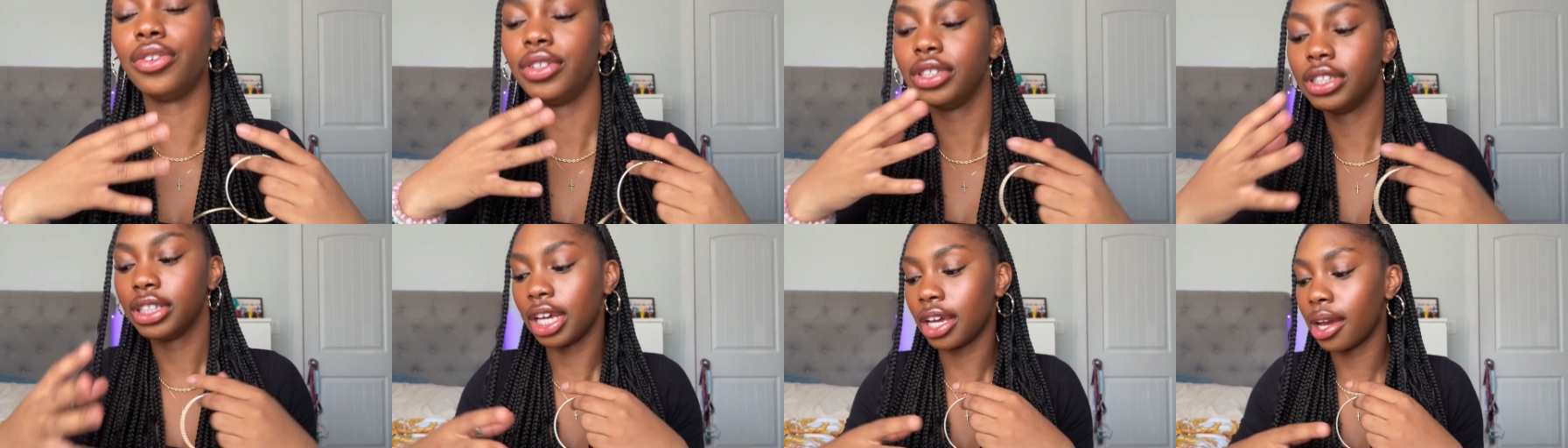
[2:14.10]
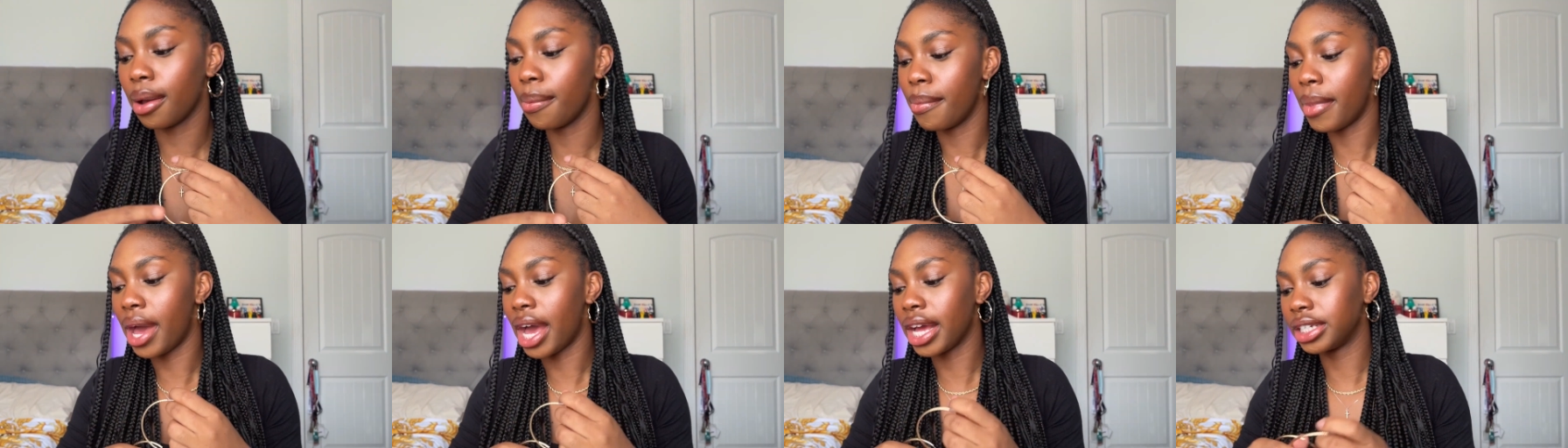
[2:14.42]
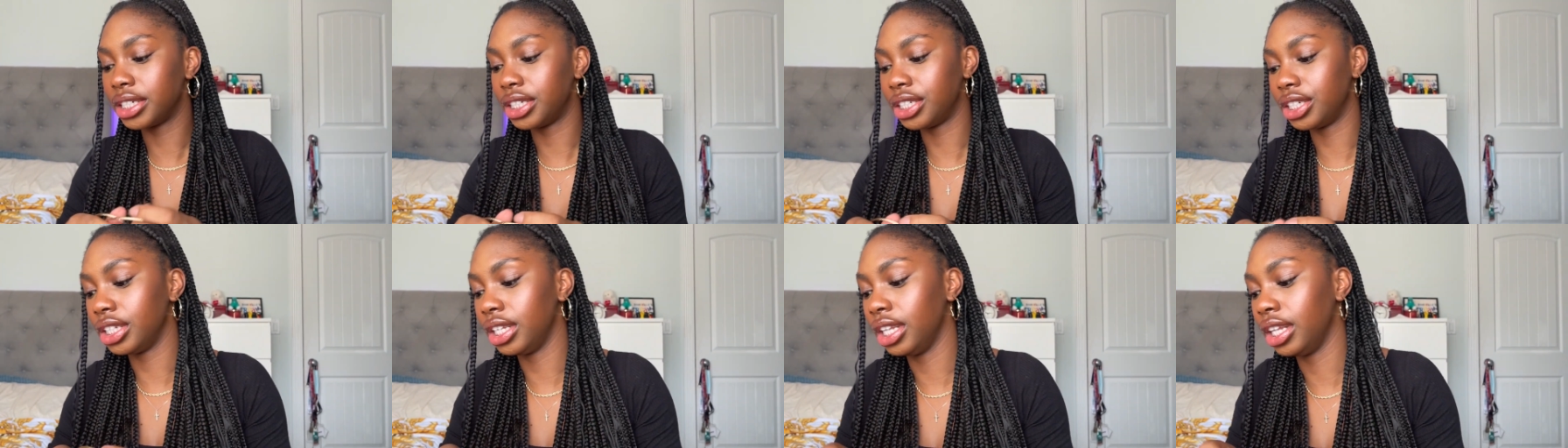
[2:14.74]
it's like a
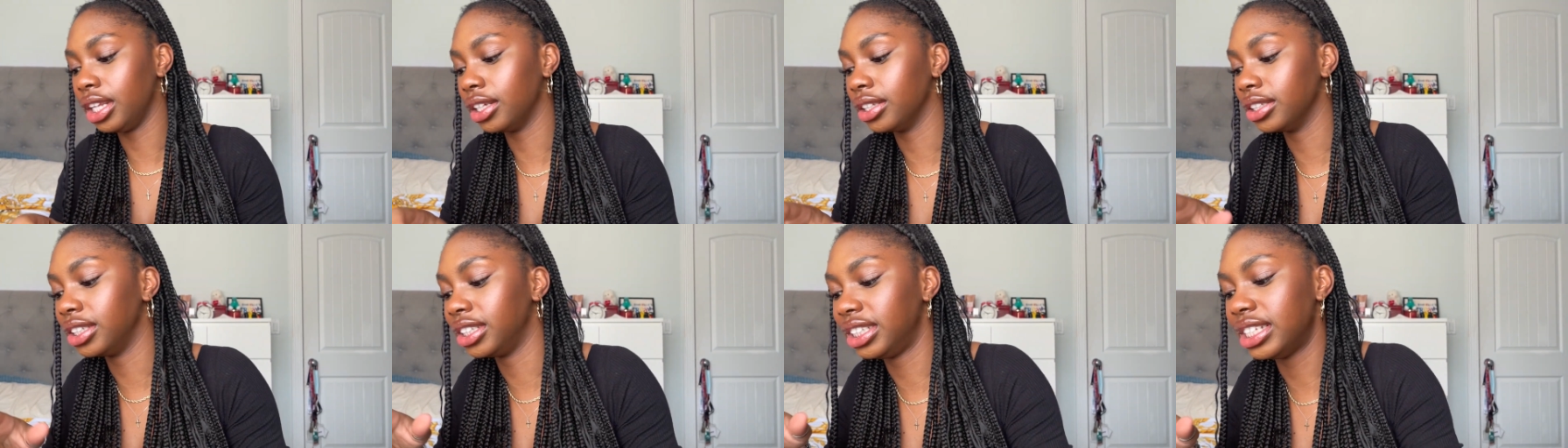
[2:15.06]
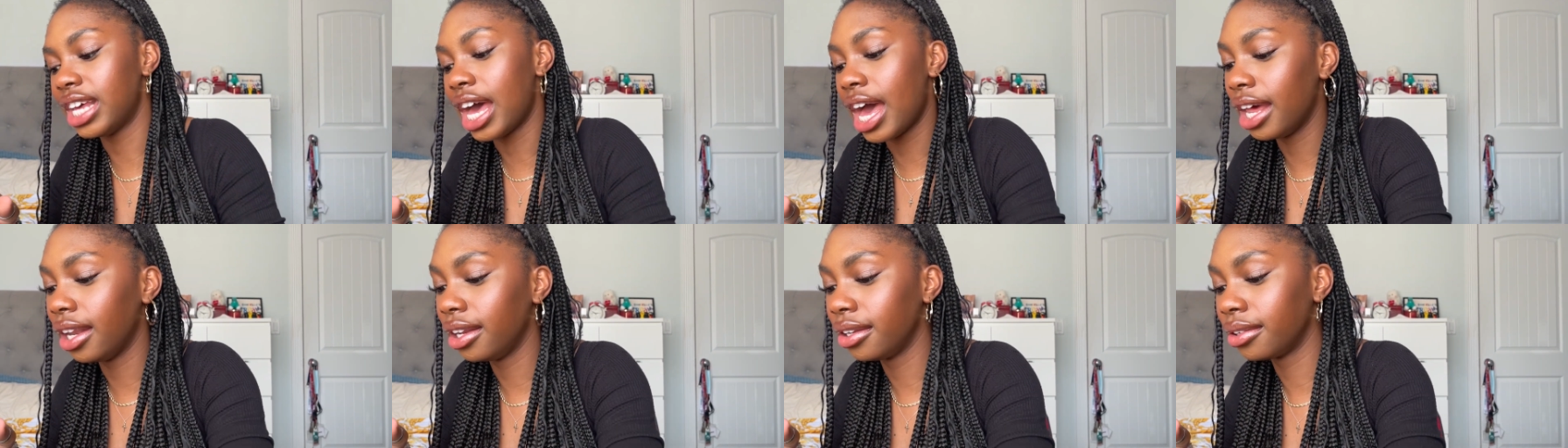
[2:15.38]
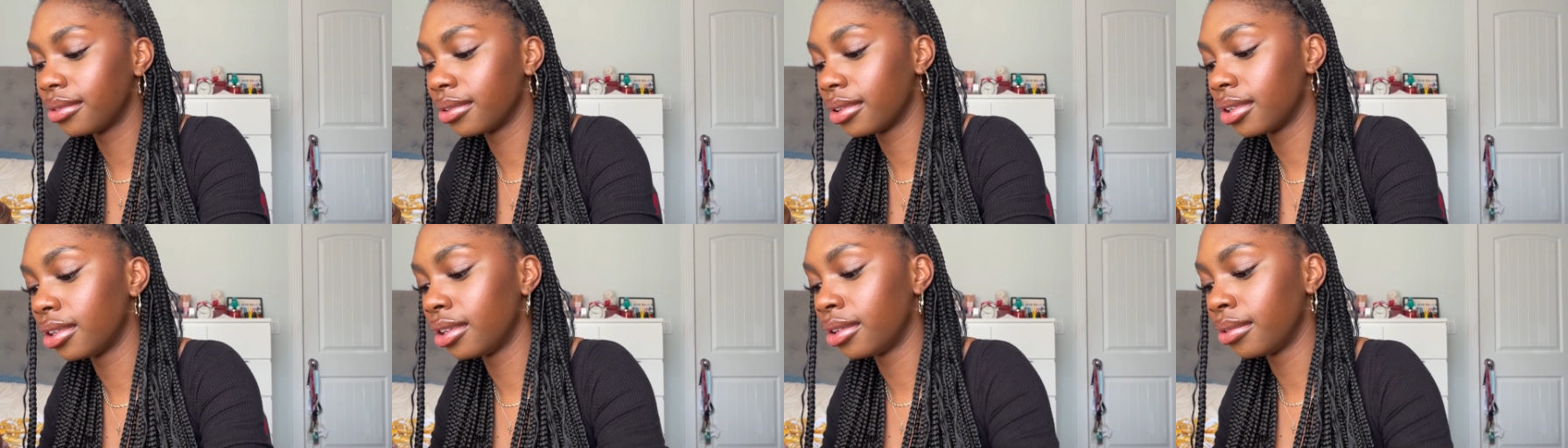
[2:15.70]
matching little set
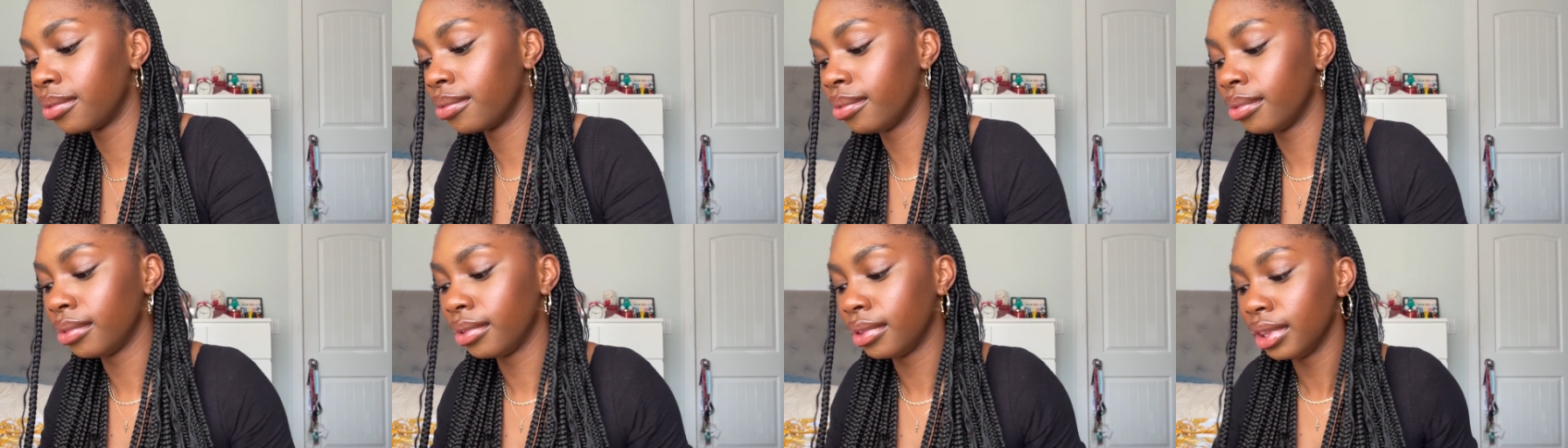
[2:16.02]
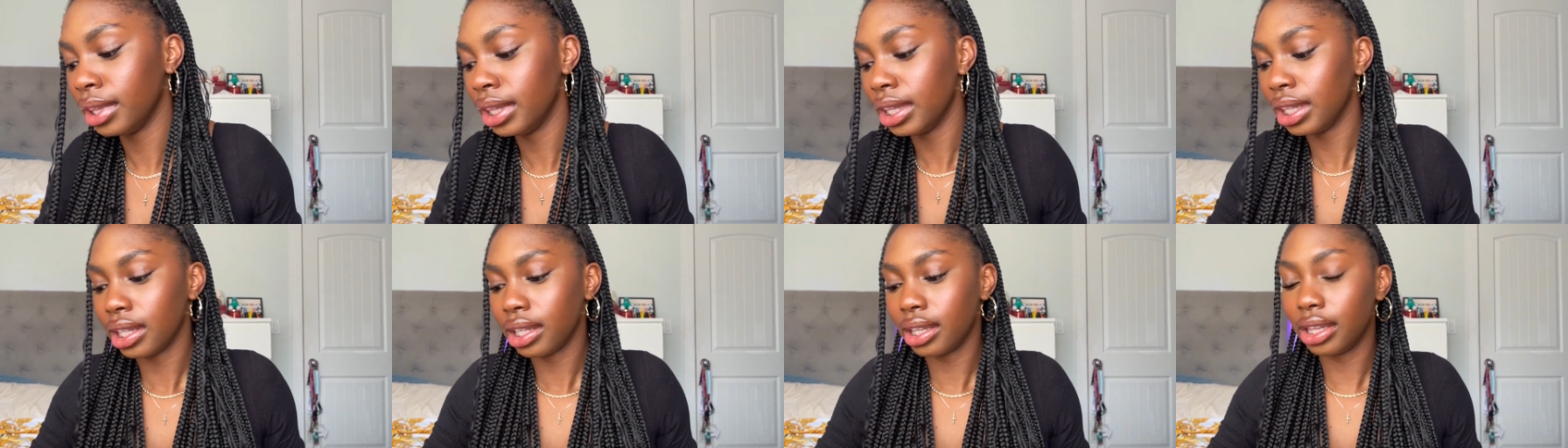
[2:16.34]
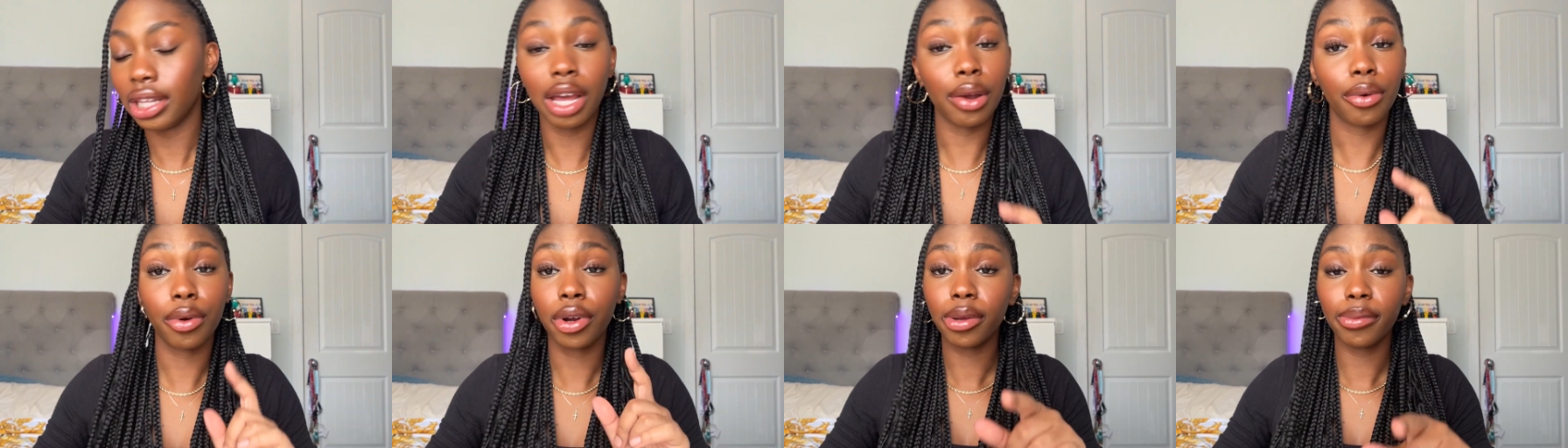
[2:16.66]

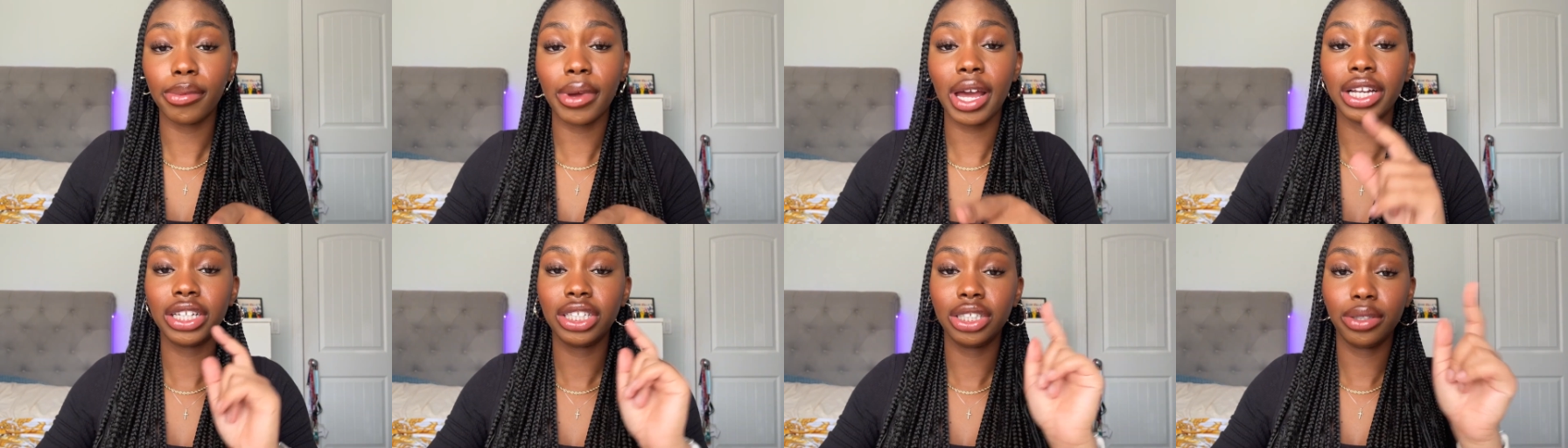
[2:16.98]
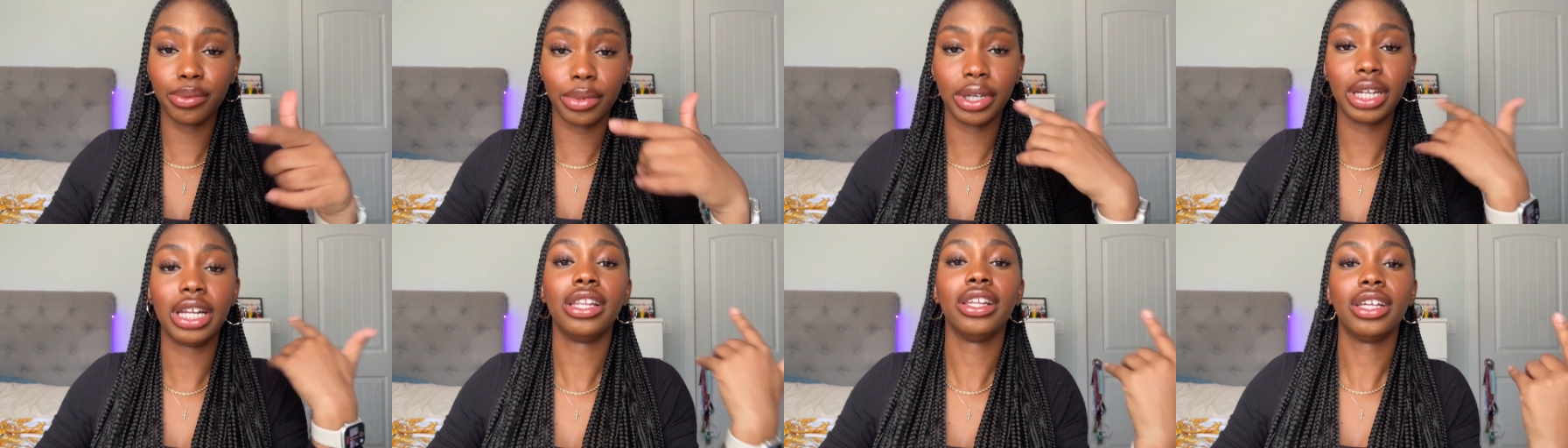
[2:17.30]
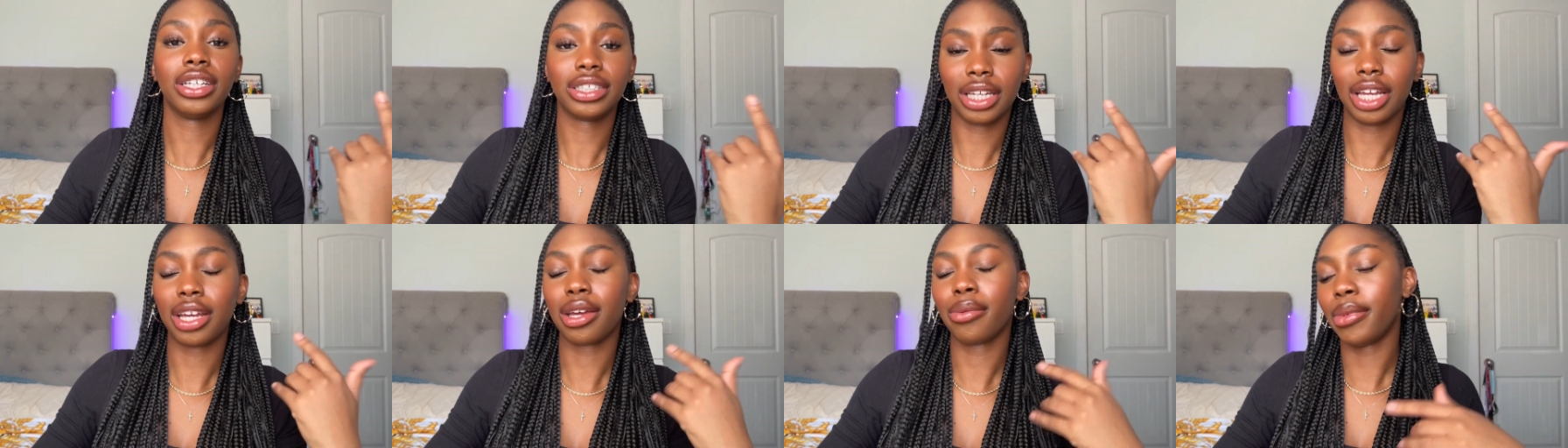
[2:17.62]
they weren't matching but it
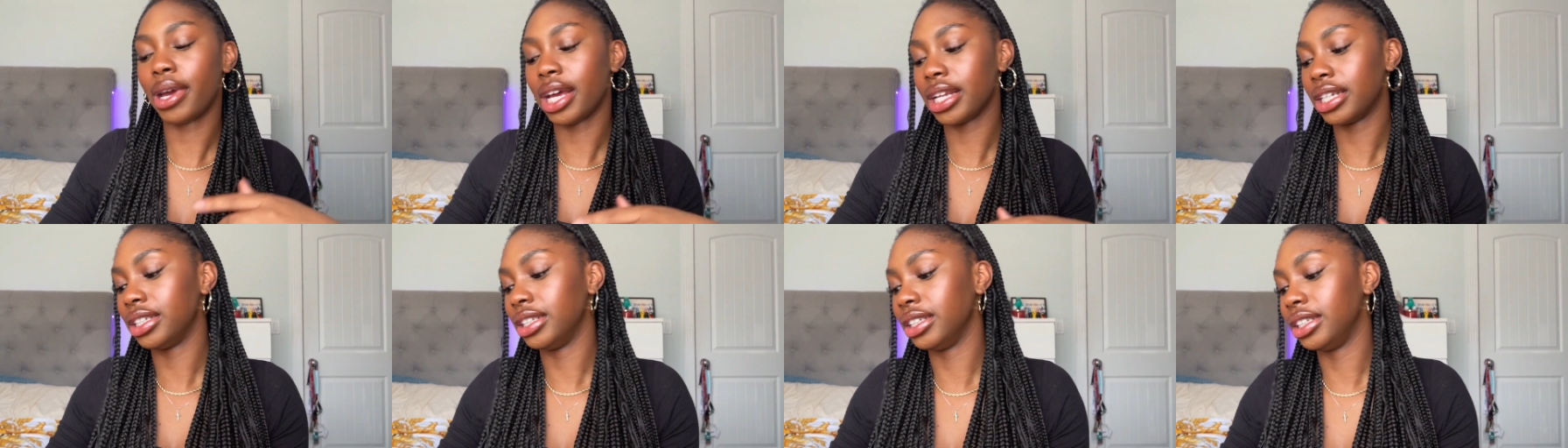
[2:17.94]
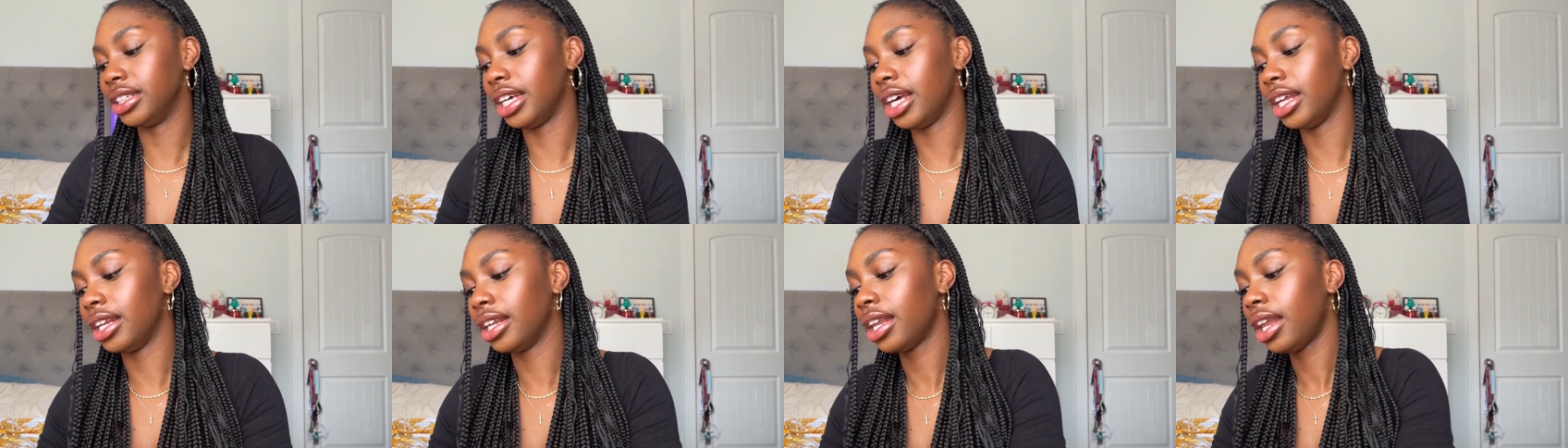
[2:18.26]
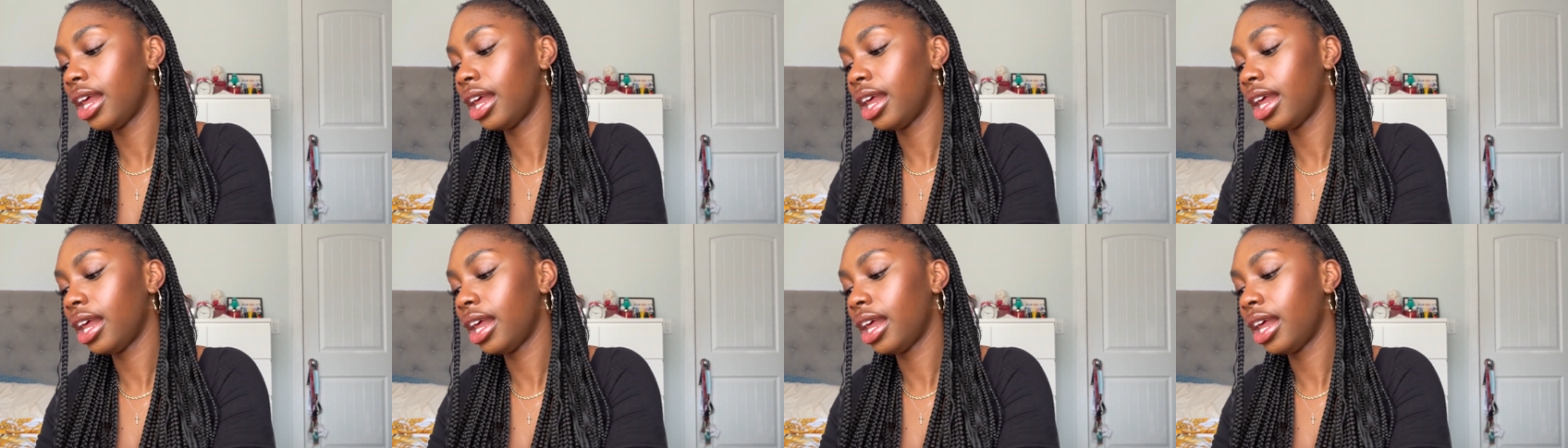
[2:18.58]
looks like a matching set